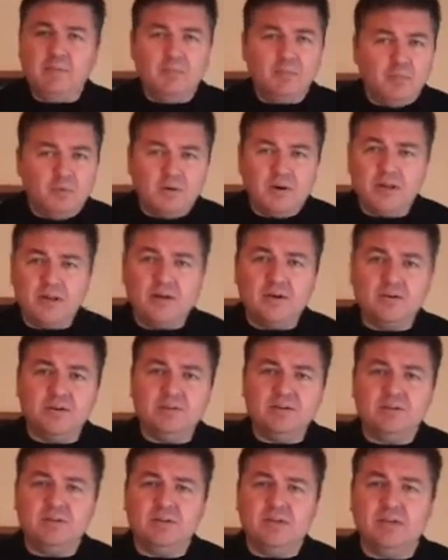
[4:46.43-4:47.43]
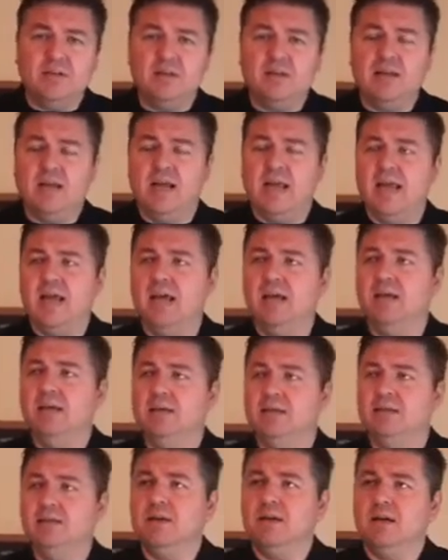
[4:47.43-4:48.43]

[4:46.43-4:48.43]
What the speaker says: born-again Christian, and